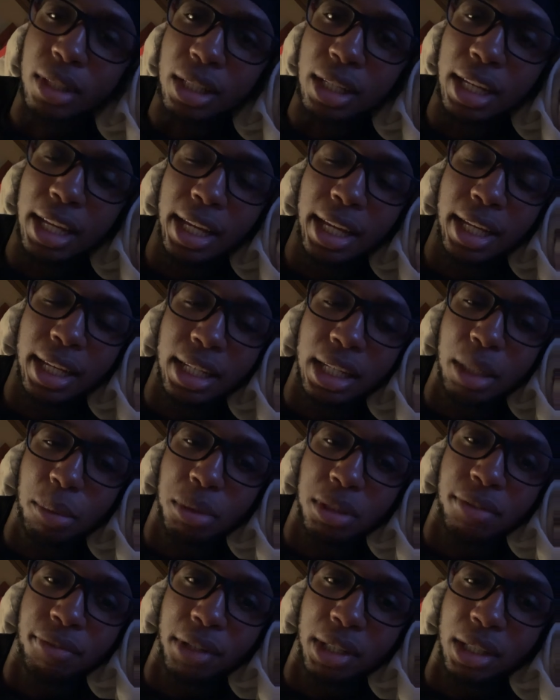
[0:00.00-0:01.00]
And he
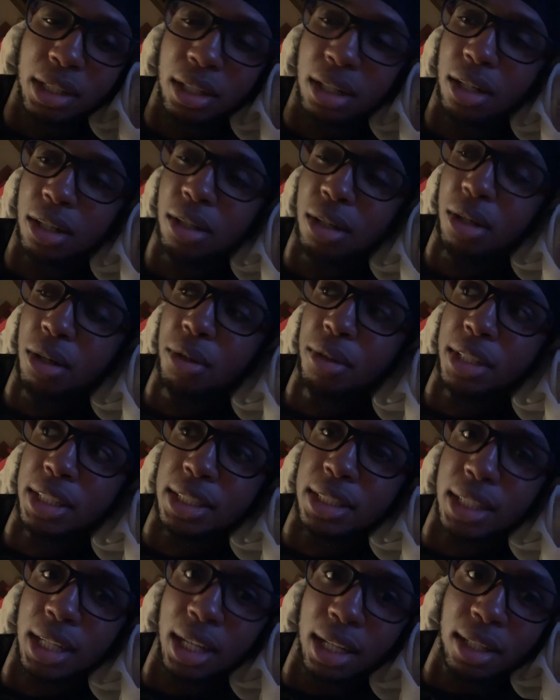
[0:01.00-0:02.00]
was fucking her on the
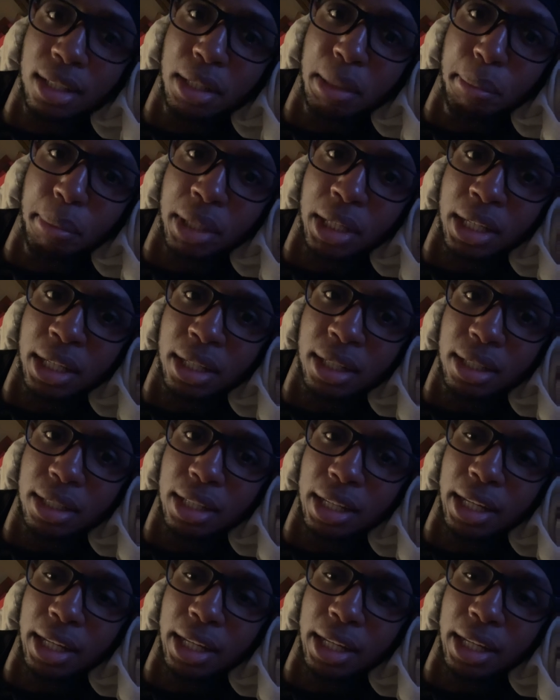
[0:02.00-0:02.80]
side of the bed,